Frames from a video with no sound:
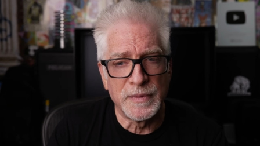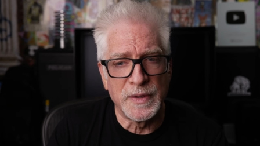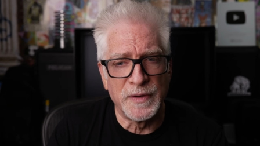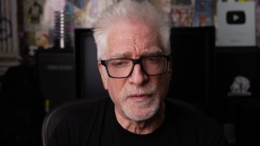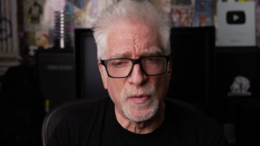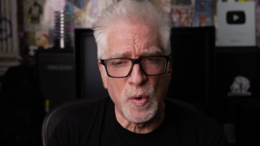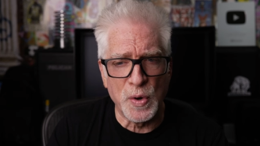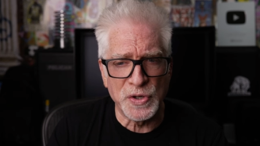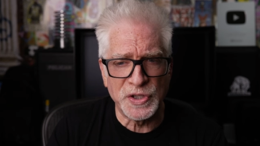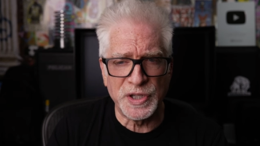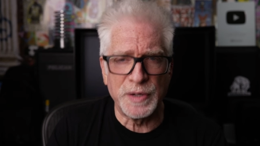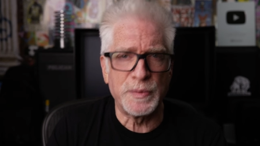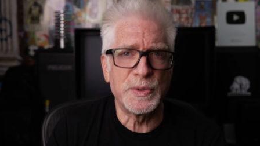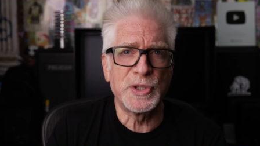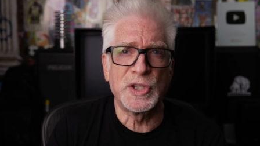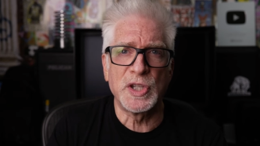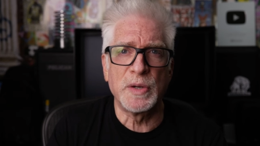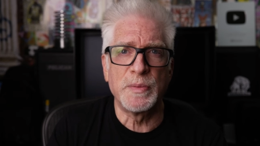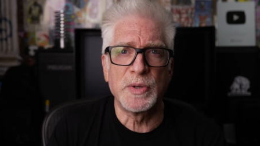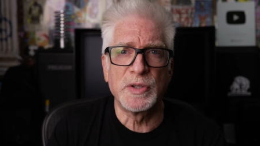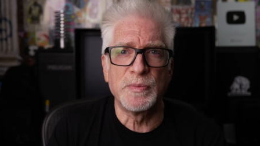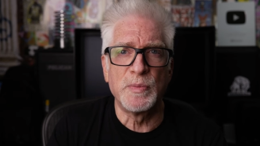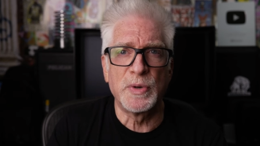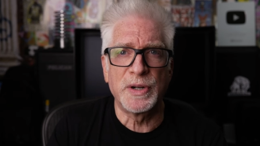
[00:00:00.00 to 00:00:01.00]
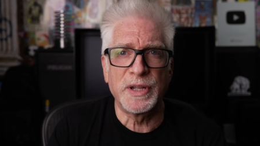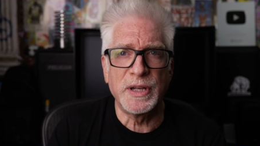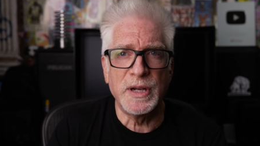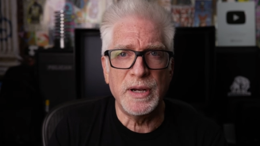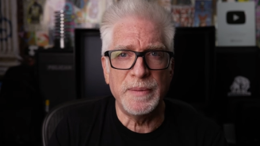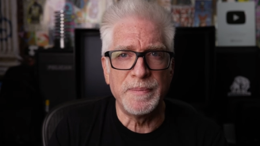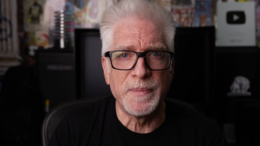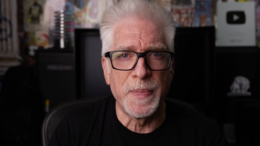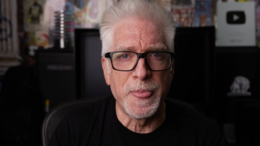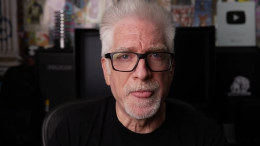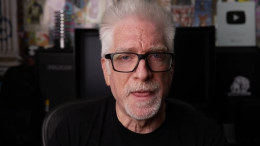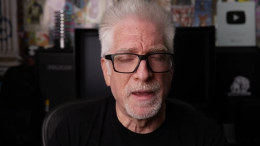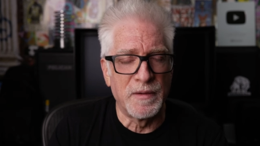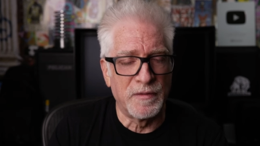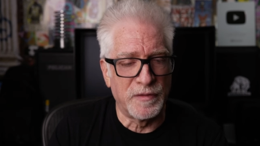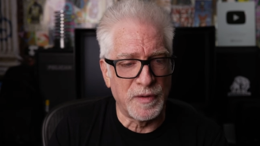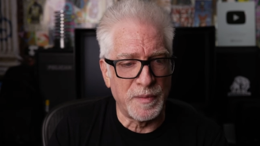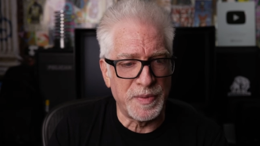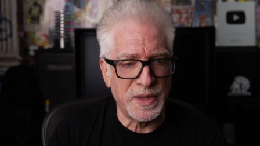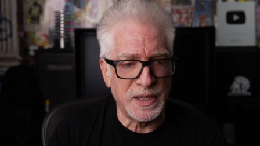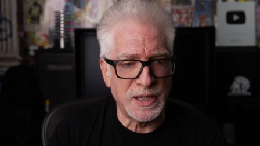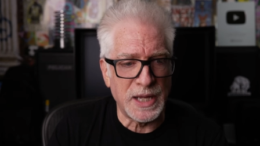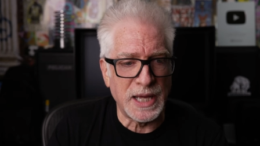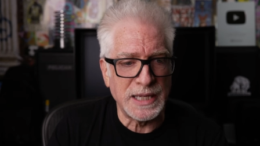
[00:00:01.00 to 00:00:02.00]
Of course, there was so much more to come
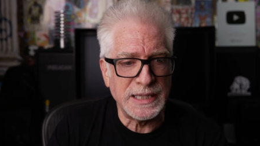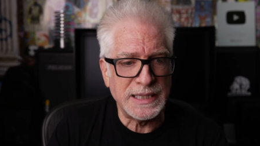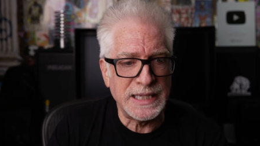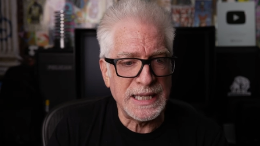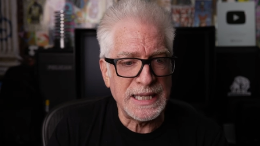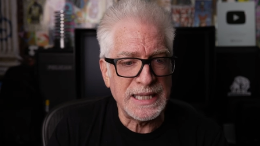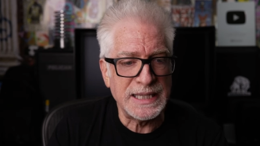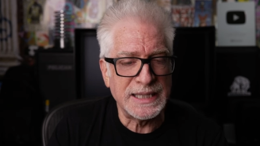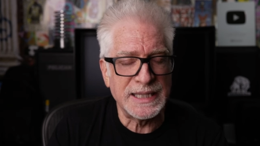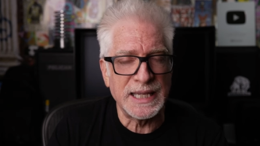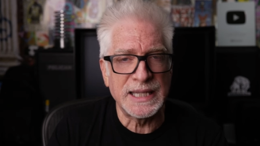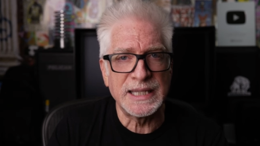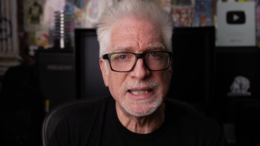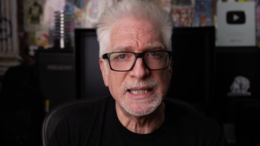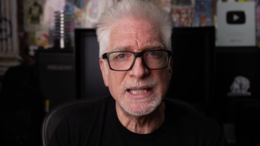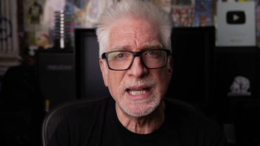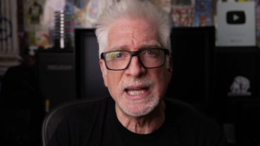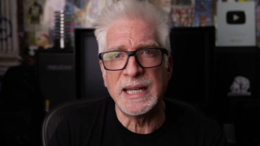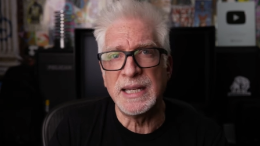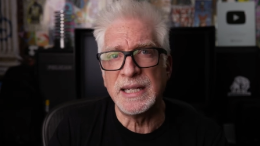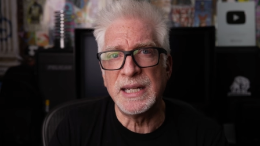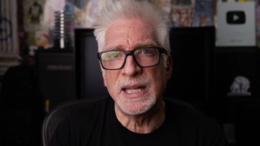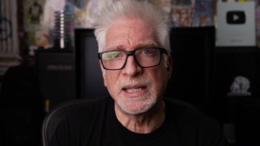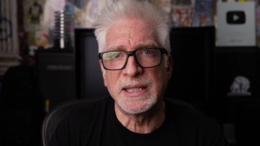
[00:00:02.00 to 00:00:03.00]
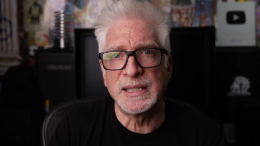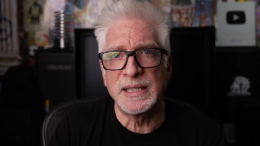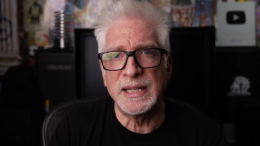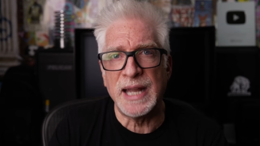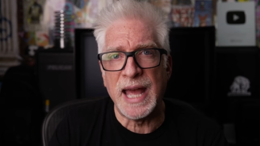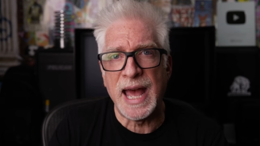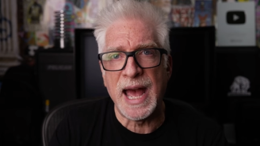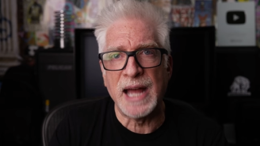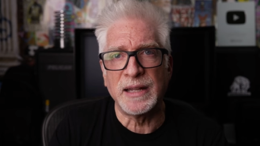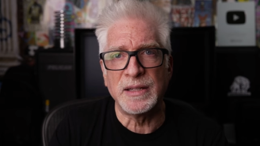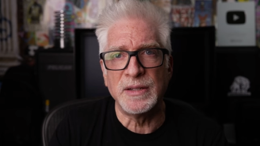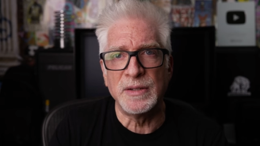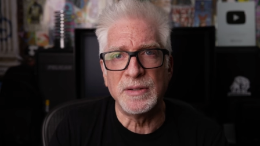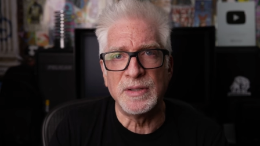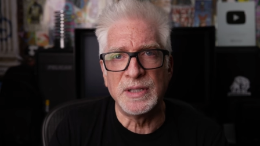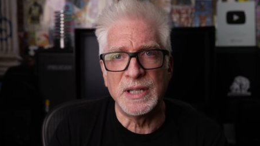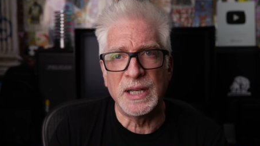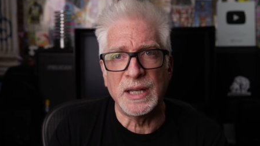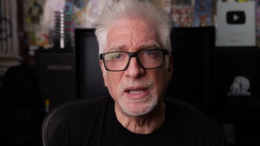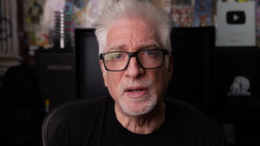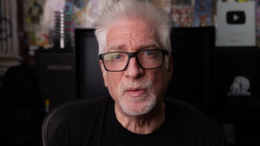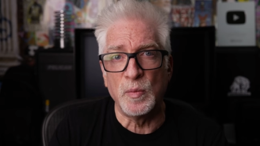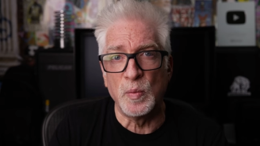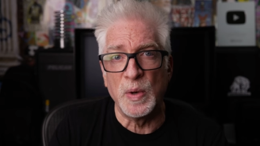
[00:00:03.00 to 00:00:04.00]
from the 1968 Nixon Agnew
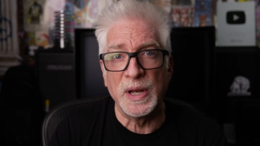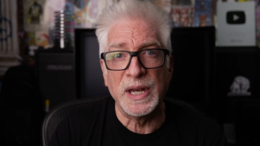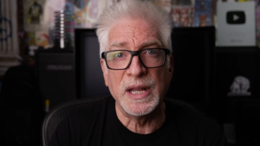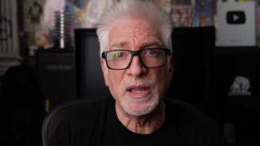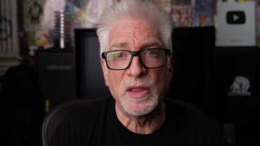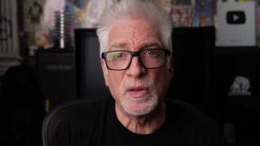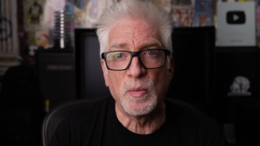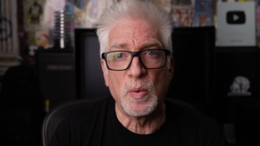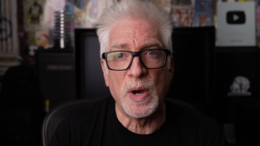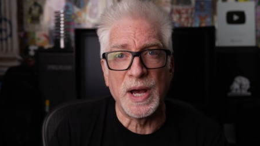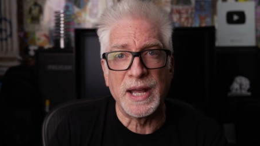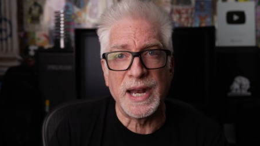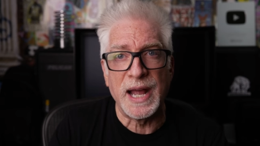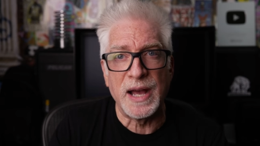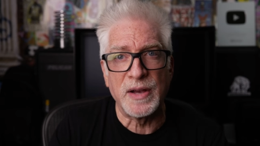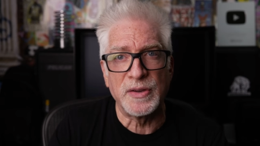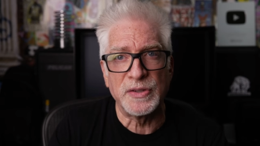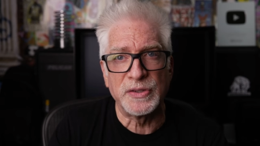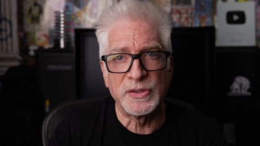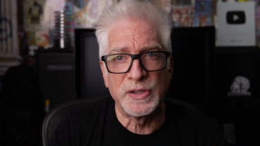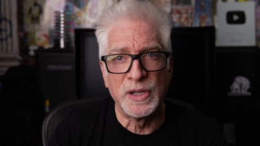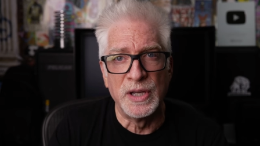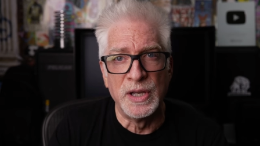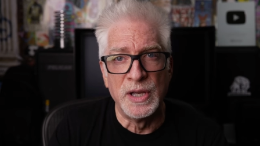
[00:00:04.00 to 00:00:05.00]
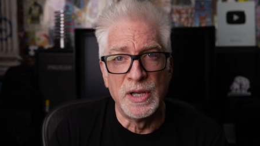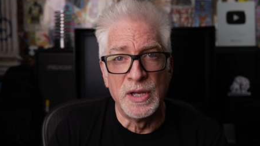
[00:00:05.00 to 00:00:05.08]
ticket winning the White House